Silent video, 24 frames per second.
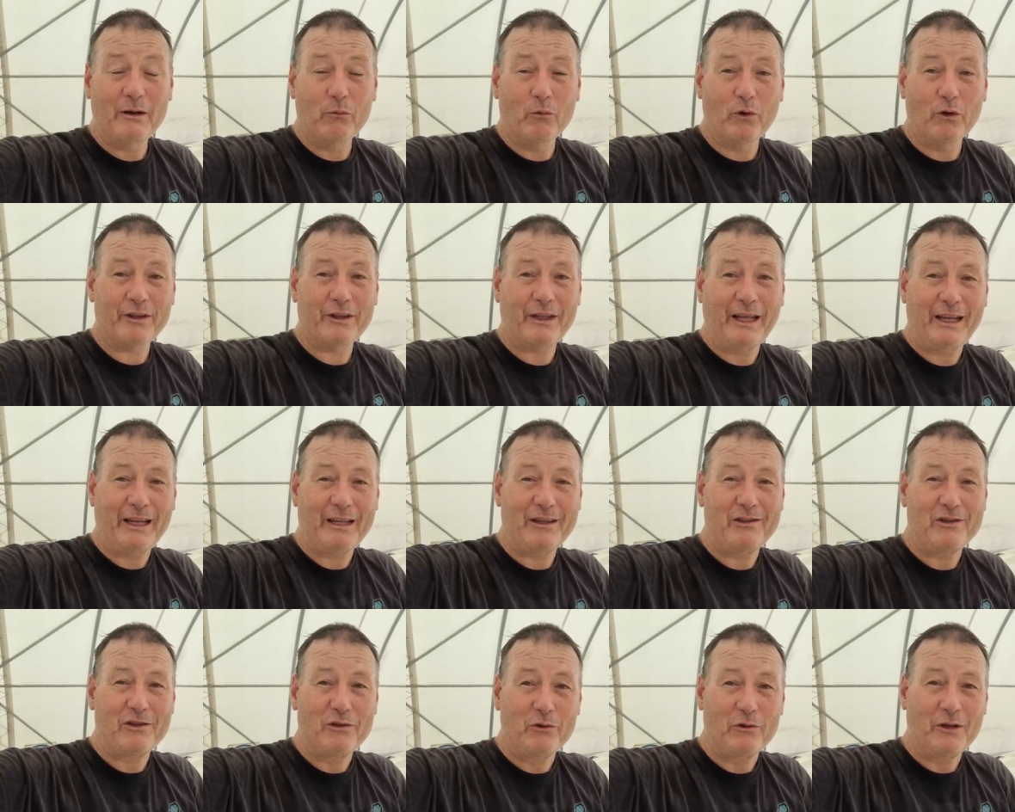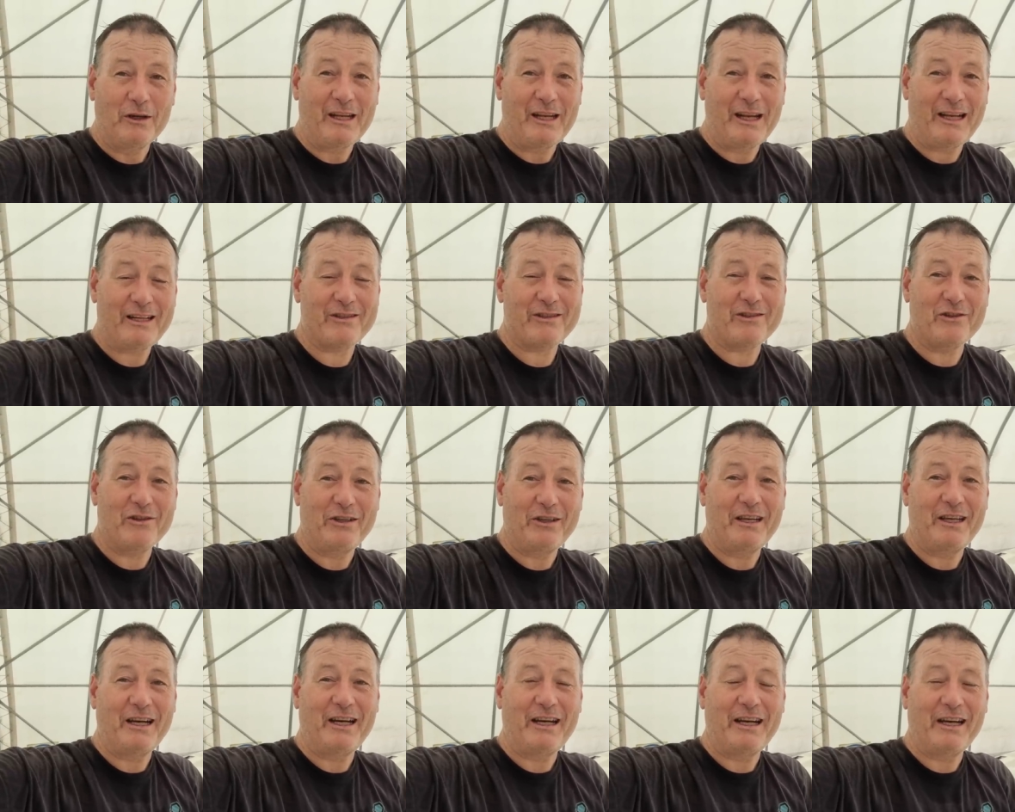And what that'd do, is would
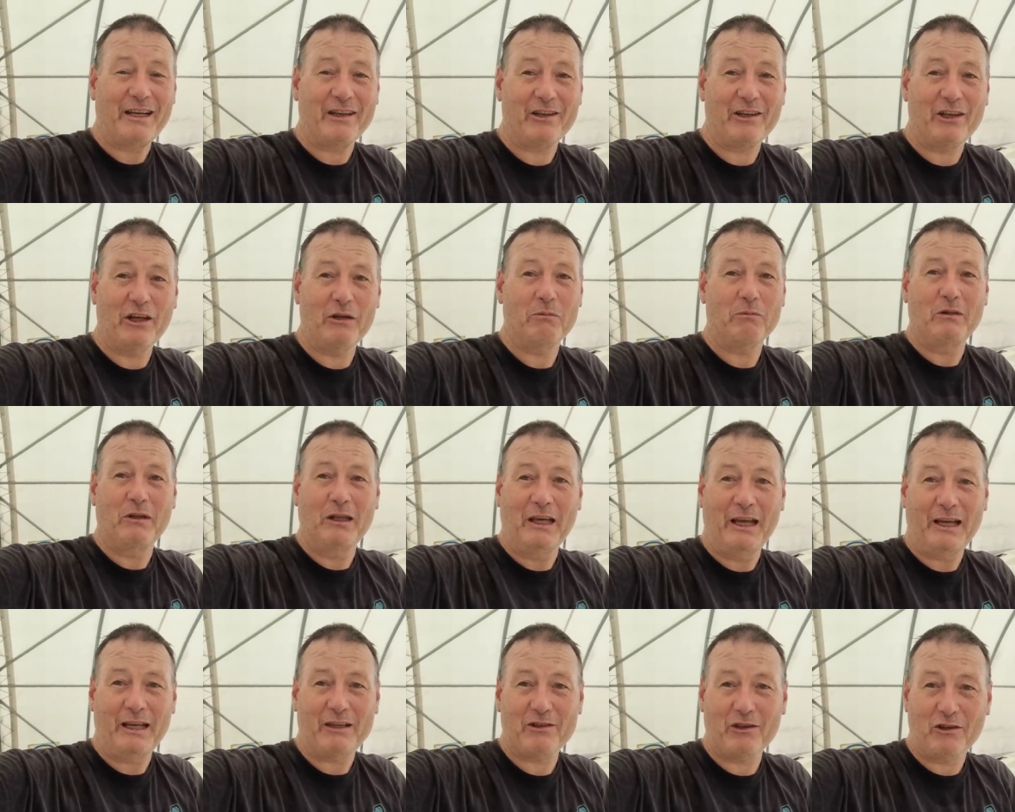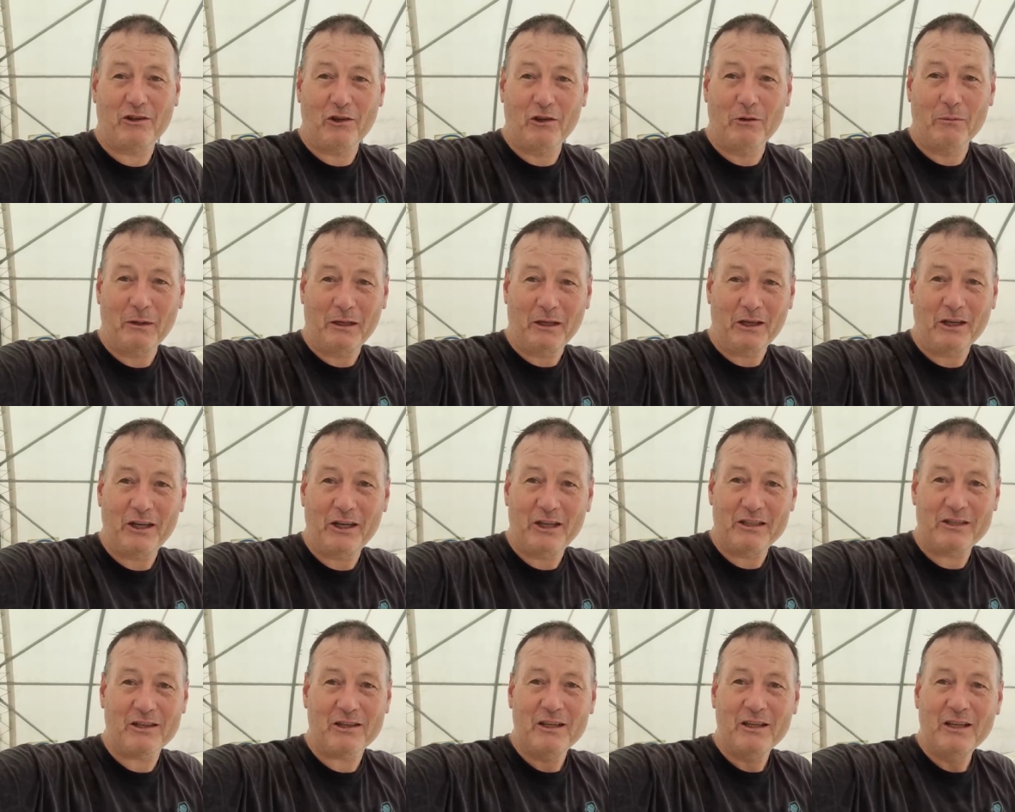actually uh, keep the exothermic
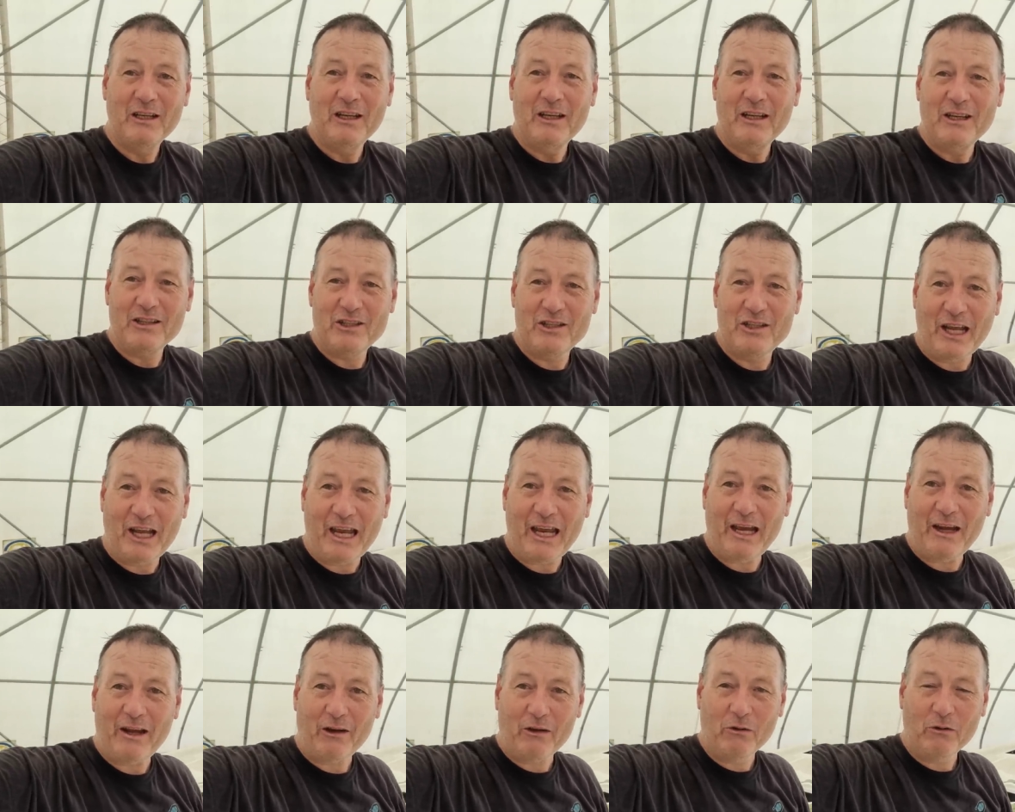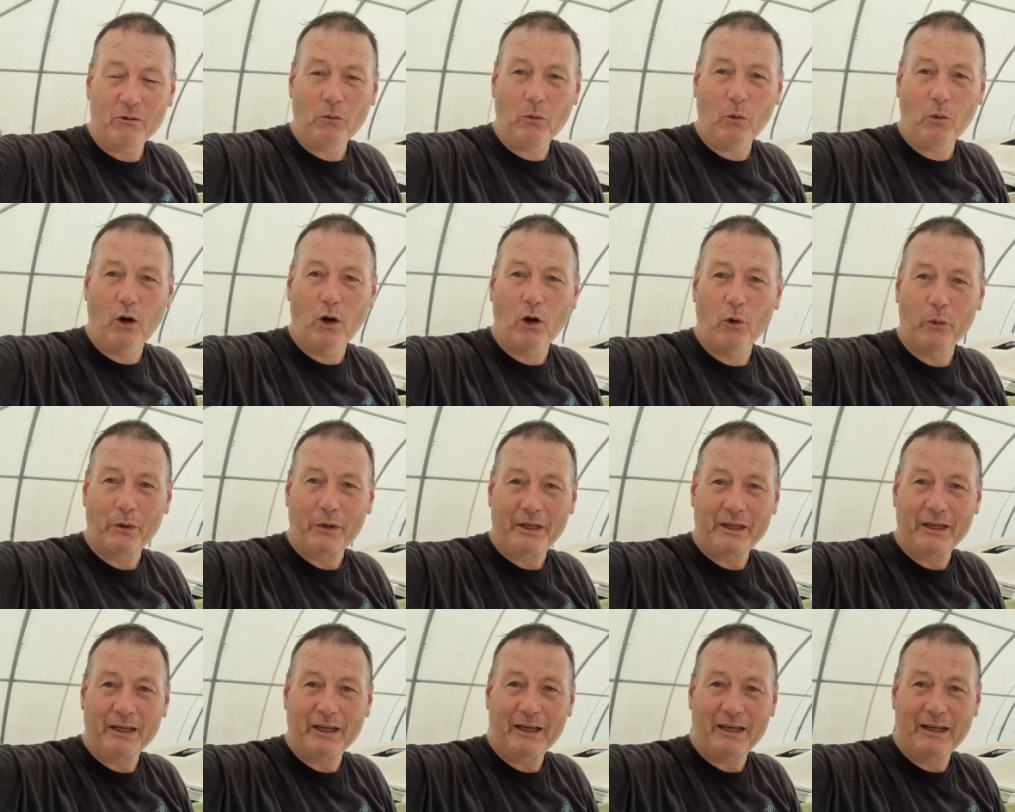heat down while
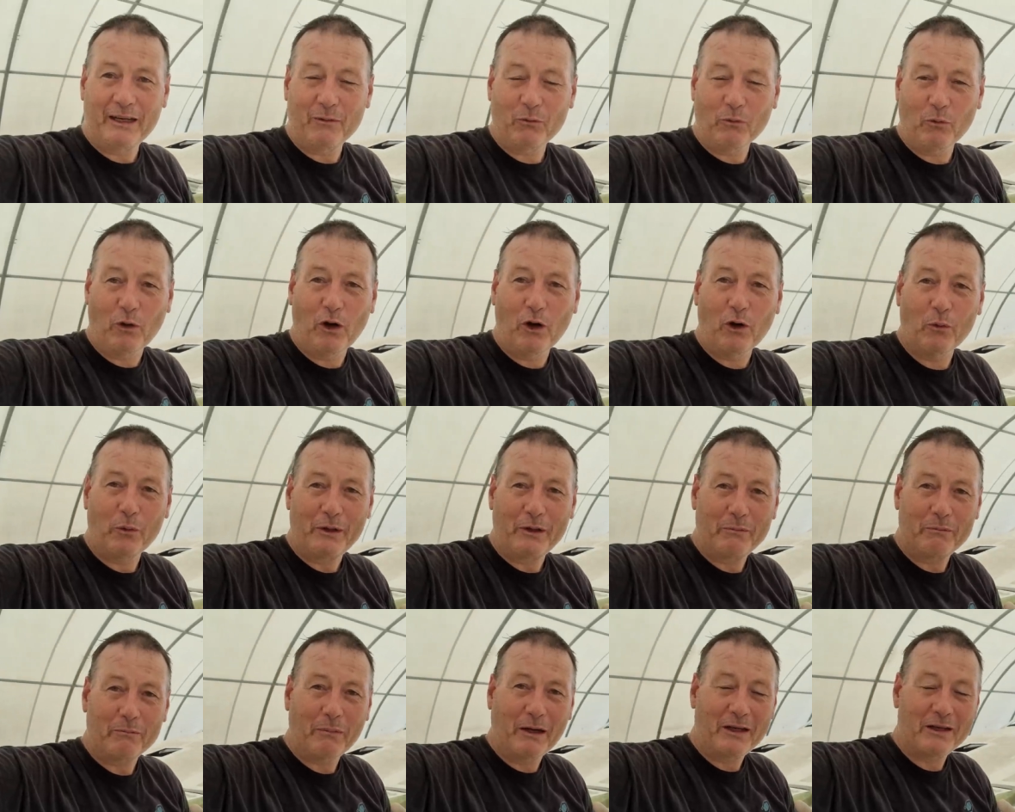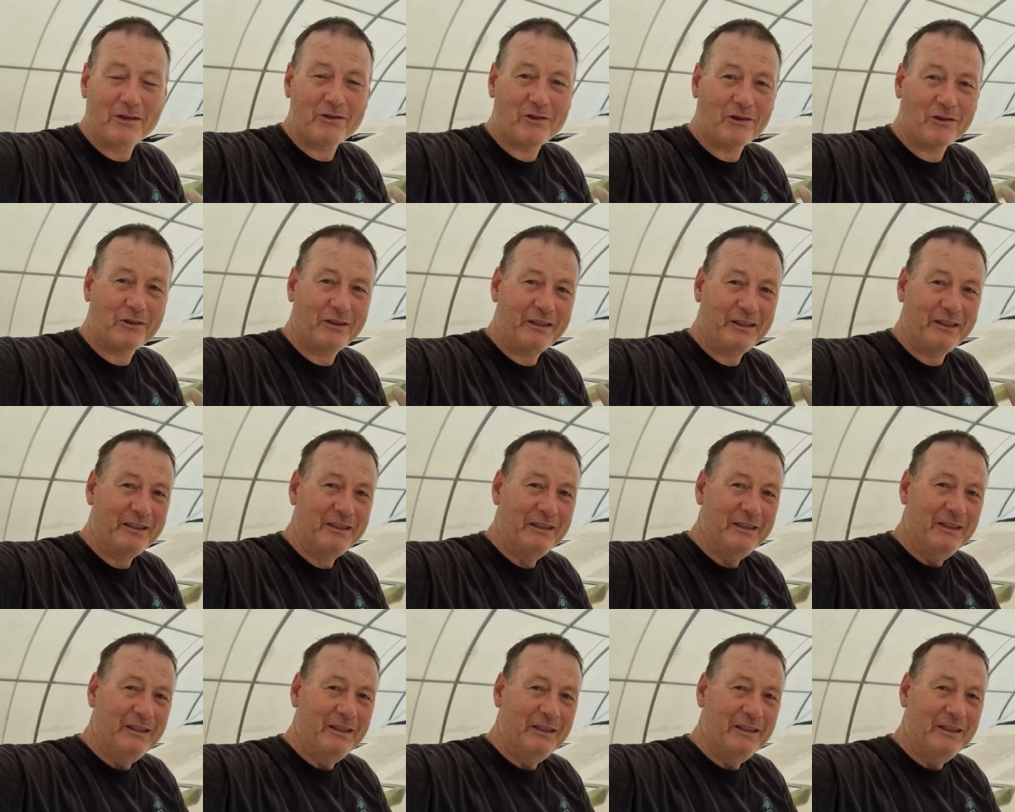we, uh, while we basically